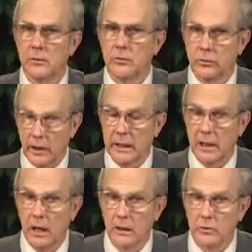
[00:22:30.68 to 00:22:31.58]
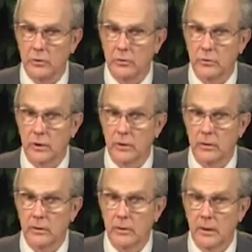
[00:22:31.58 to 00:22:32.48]
psychologists
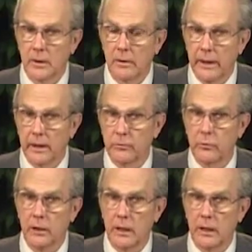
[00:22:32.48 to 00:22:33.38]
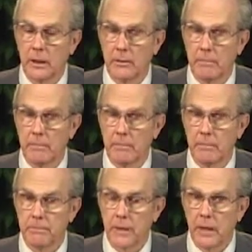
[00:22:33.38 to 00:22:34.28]
that have said
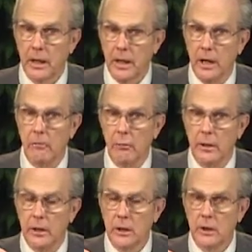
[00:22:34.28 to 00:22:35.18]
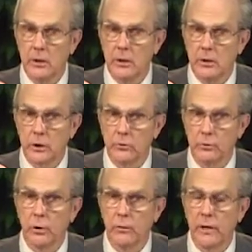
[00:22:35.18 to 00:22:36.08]
every
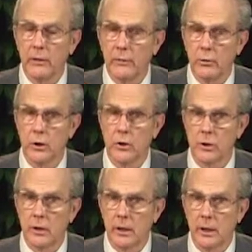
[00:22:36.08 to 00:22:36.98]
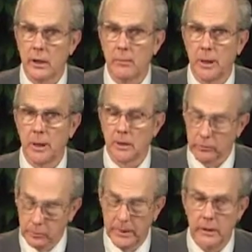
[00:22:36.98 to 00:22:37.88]
conservative Christian in America,
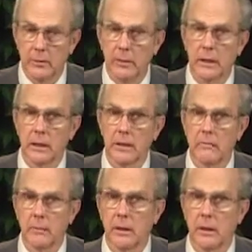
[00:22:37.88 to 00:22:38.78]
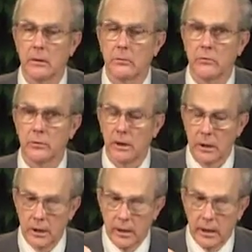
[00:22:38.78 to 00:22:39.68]
speaking mainly of Americans,
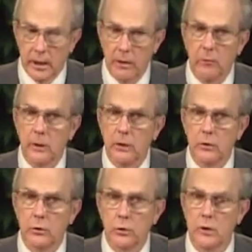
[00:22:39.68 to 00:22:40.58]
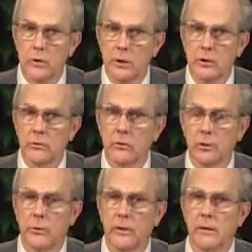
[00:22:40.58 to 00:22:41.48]
every Christian
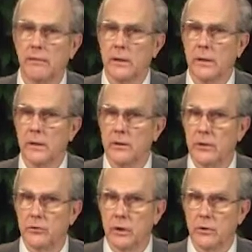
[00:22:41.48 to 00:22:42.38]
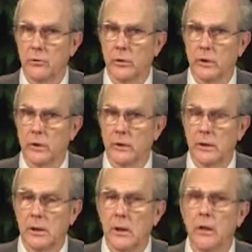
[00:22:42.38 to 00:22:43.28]
conservative in this country
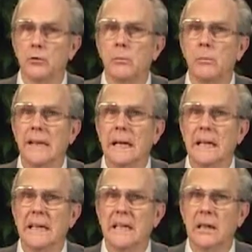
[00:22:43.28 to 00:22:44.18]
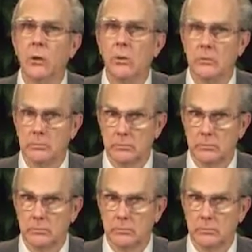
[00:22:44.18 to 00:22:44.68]
is mentally ill.